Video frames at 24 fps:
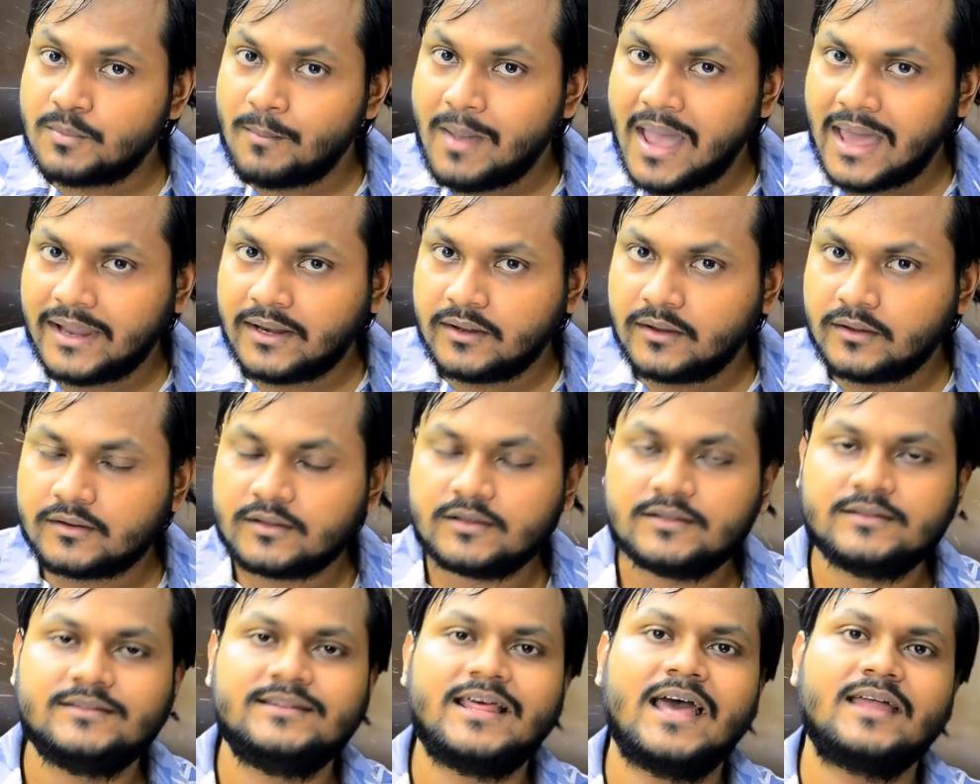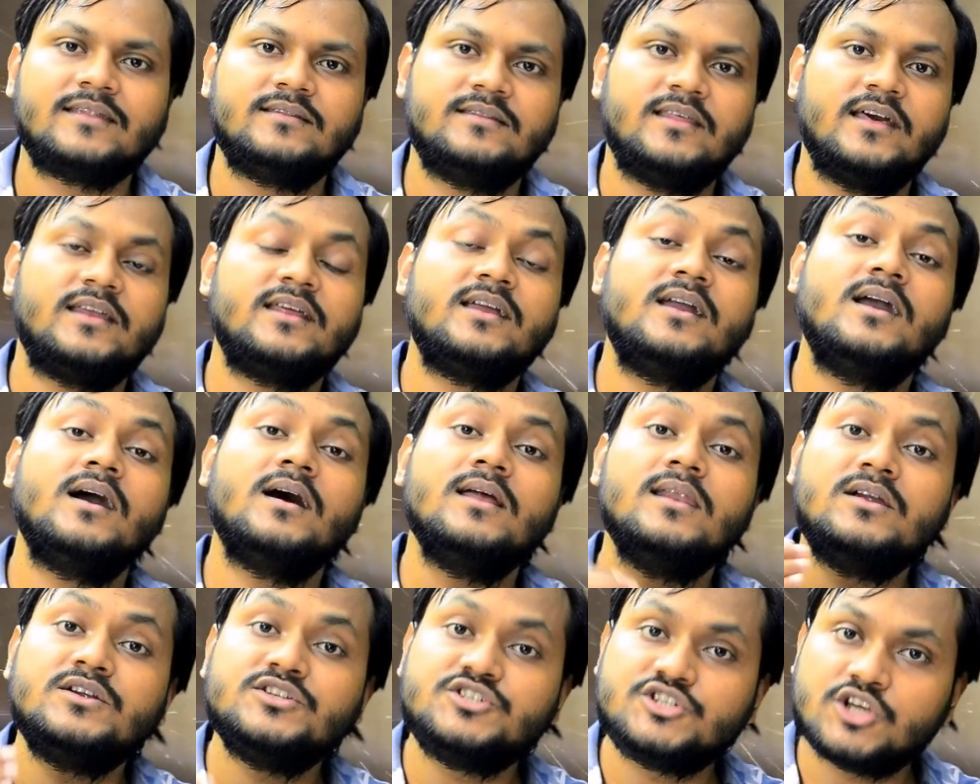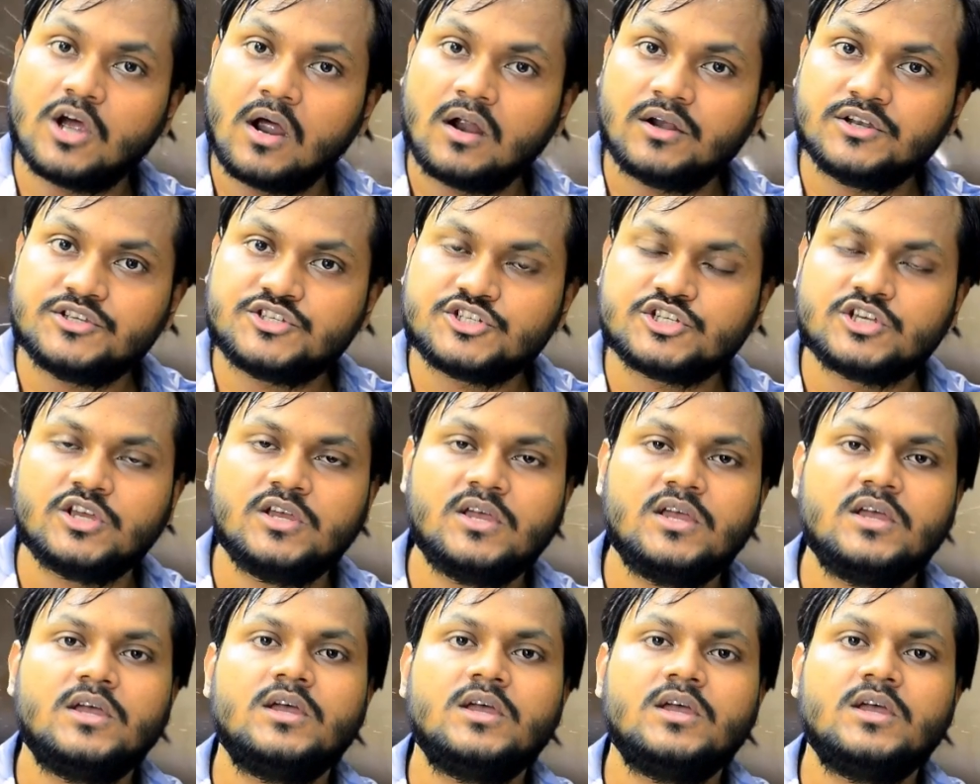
manner that their color charge